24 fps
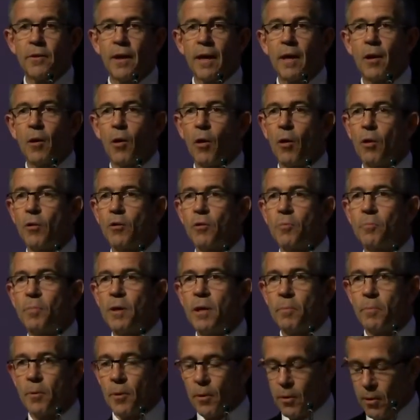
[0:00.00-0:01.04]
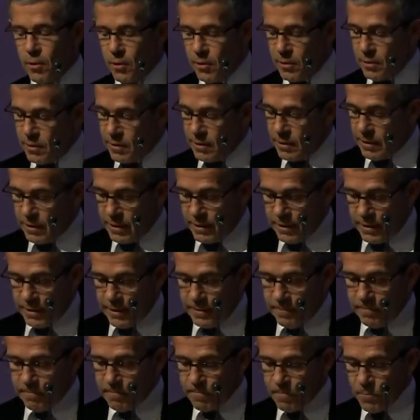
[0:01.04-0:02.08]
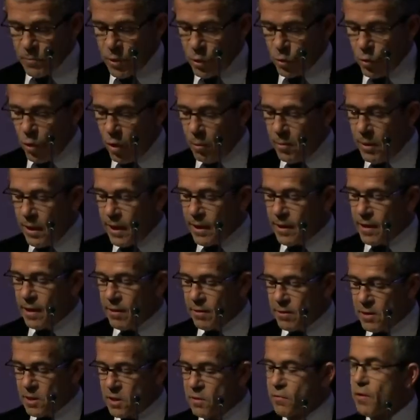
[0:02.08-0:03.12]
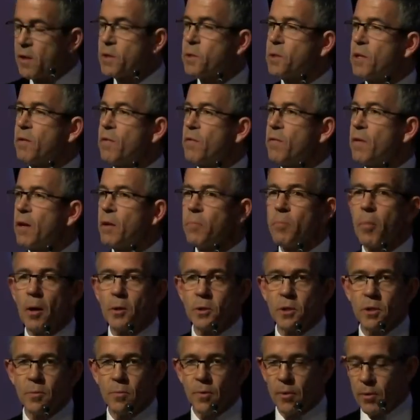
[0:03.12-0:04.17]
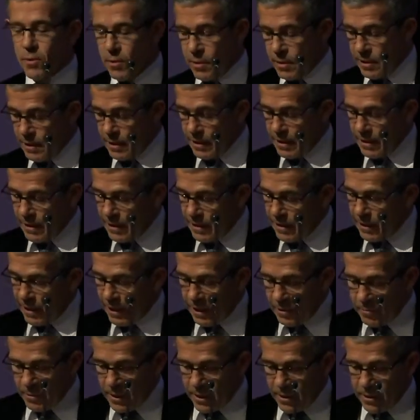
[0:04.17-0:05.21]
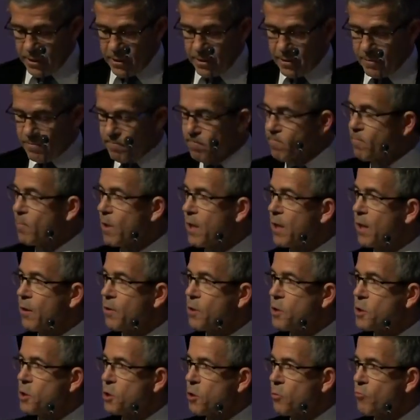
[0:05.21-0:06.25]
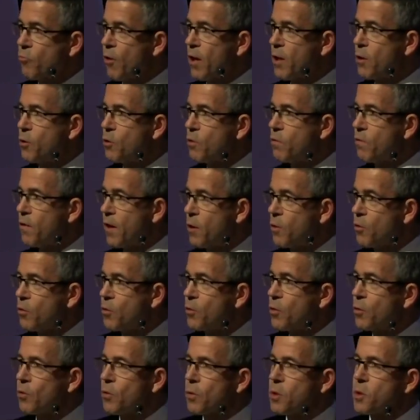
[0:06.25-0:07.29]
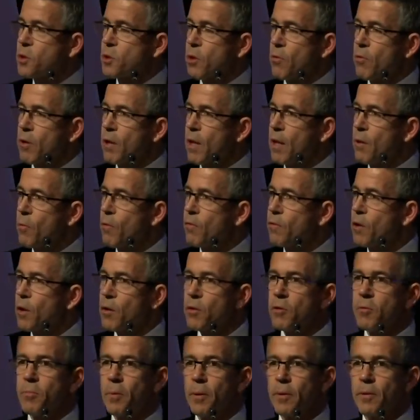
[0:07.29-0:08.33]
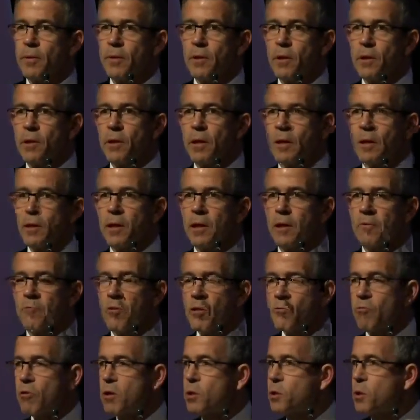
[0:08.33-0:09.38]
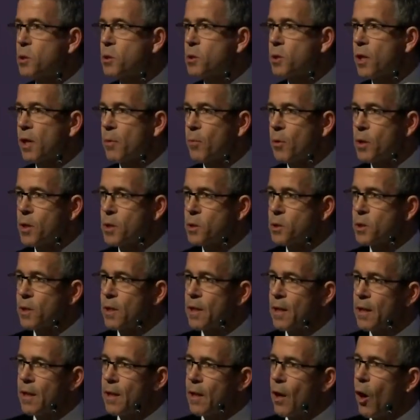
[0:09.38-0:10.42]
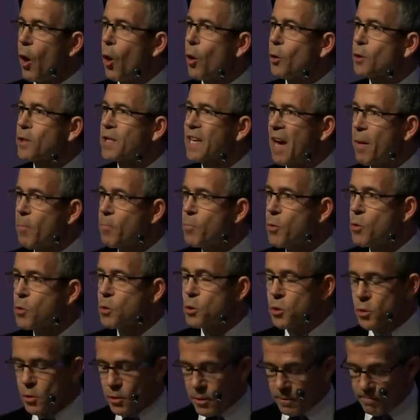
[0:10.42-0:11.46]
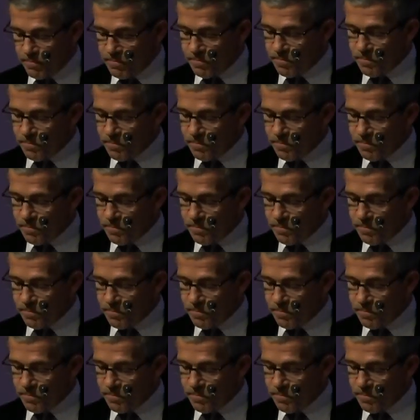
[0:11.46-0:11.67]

all the people who are making this festive event possible. I mean, here this is a brand new venue. You know, historically we've done the graduation ceremonies on campus.